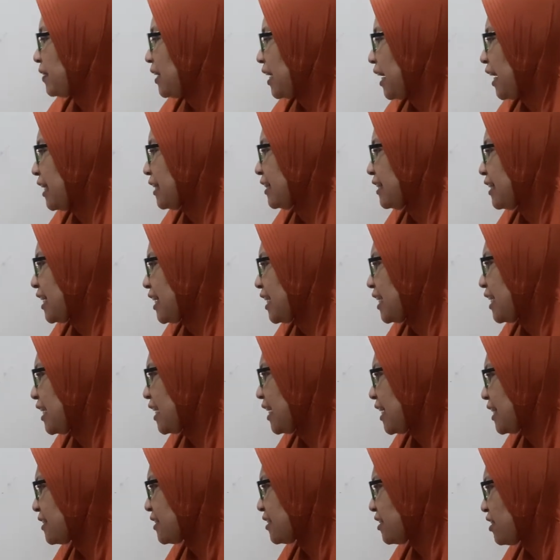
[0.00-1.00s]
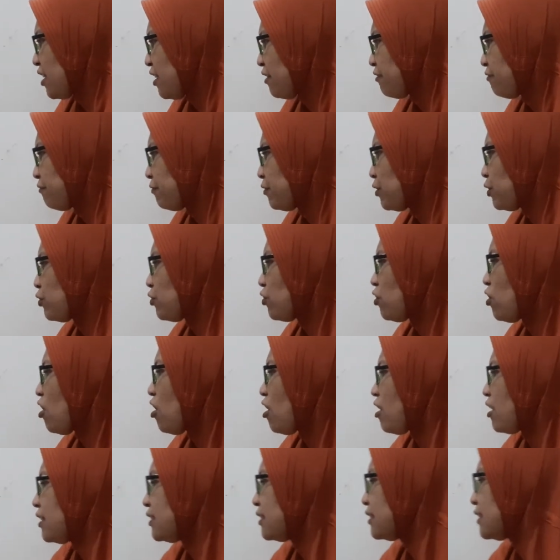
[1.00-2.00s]
And then let's have a look
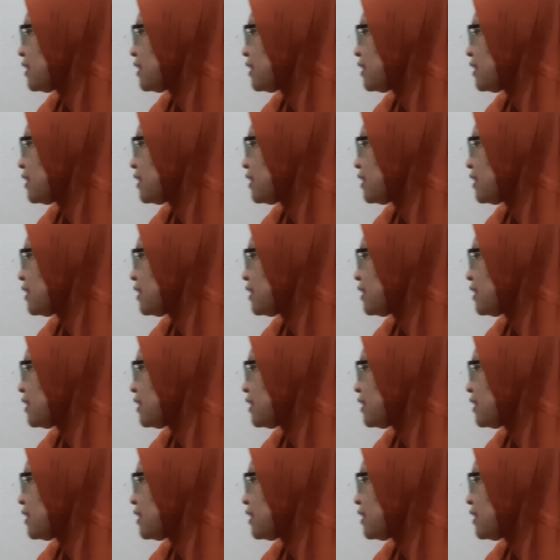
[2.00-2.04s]
on